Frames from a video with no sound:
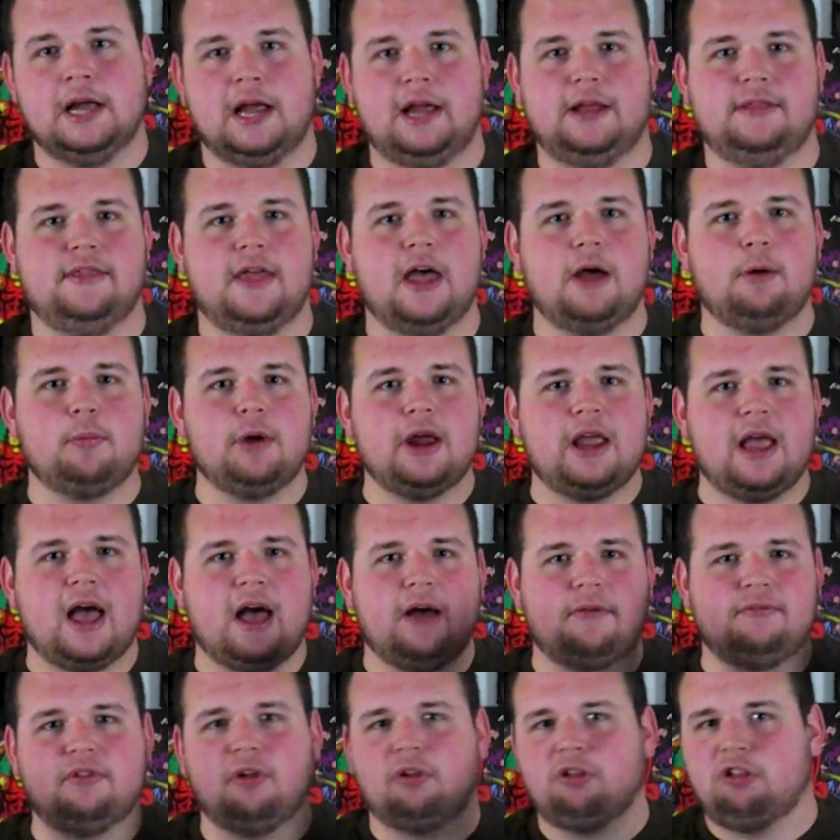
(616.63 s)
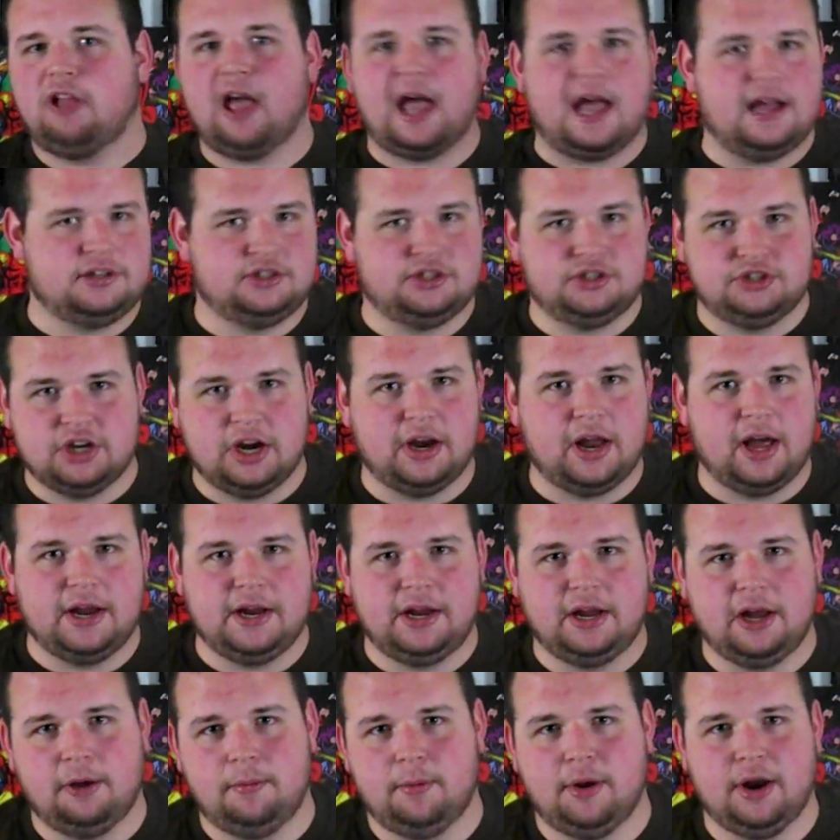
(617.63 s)
And then we have The Last
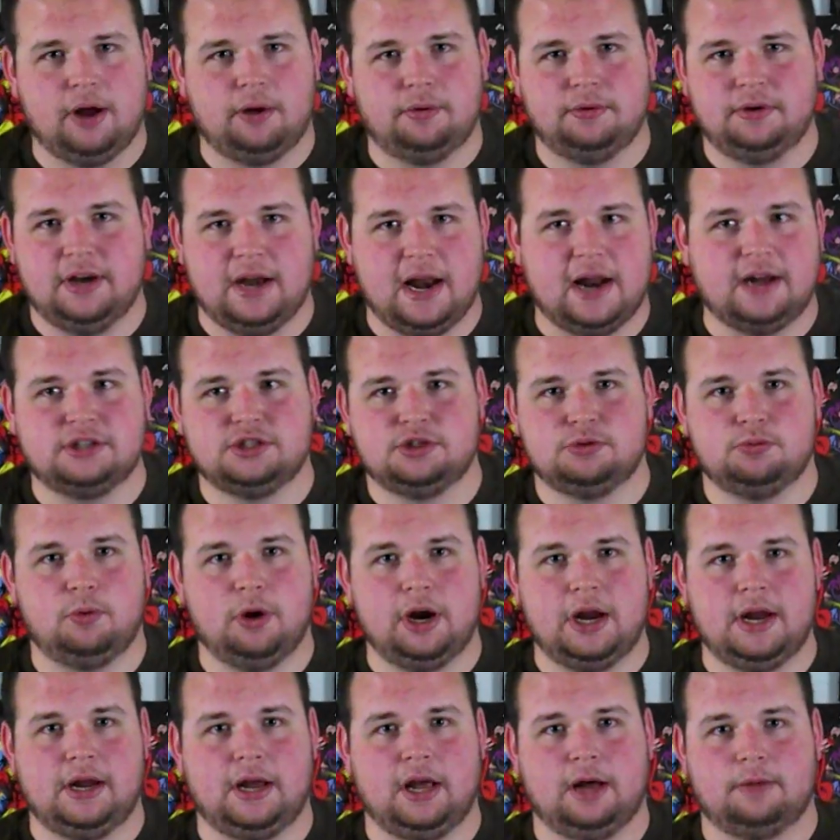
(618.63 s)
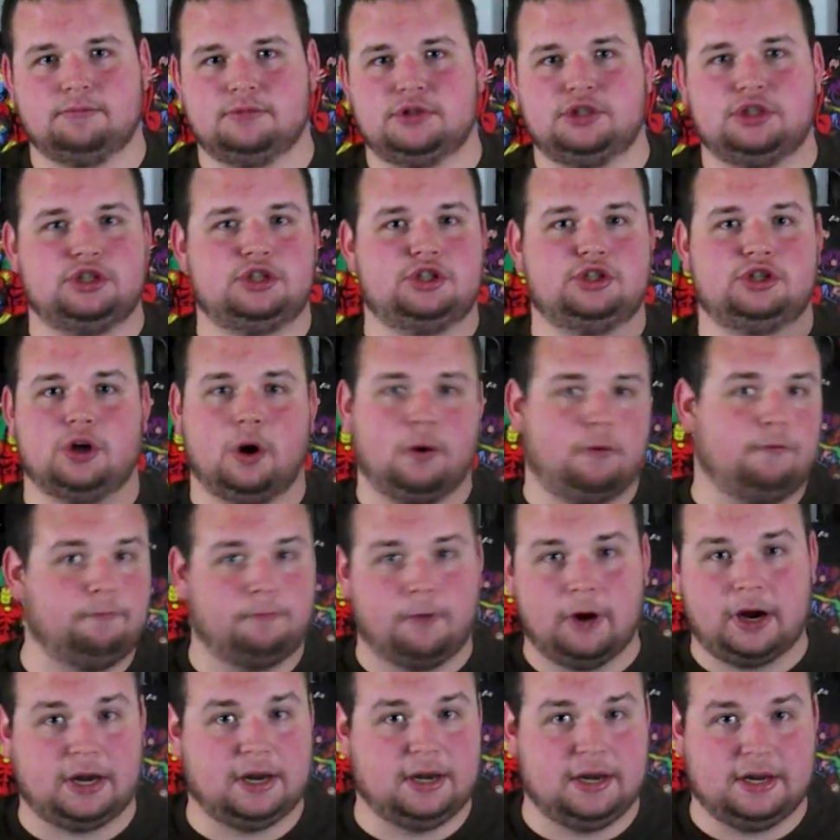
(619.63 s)
Jedi coming out next week. I'm so
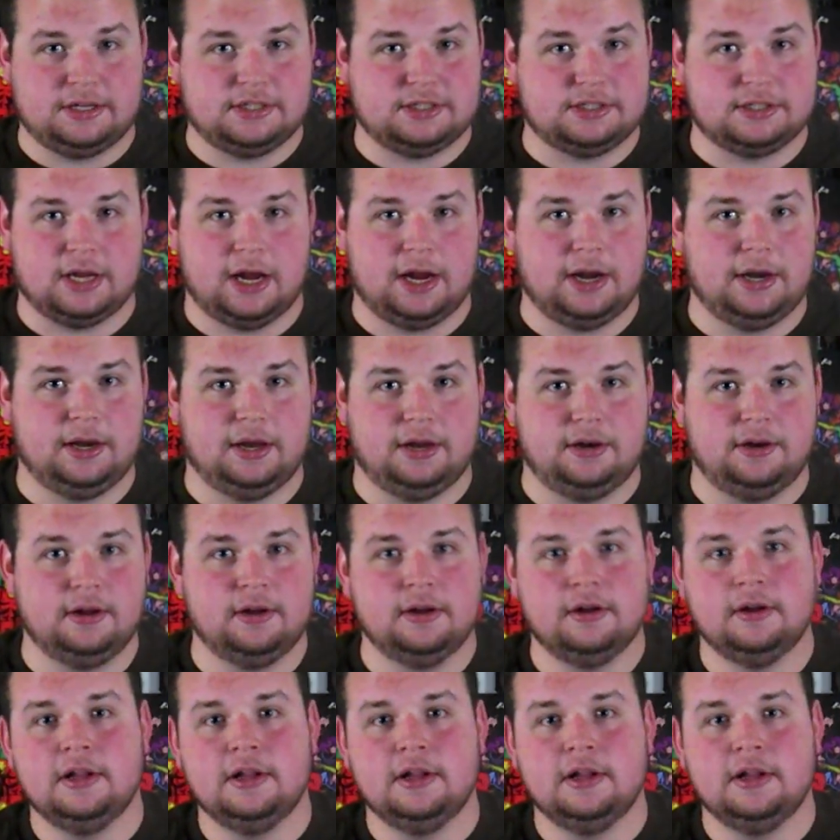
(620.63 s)
freaking excited.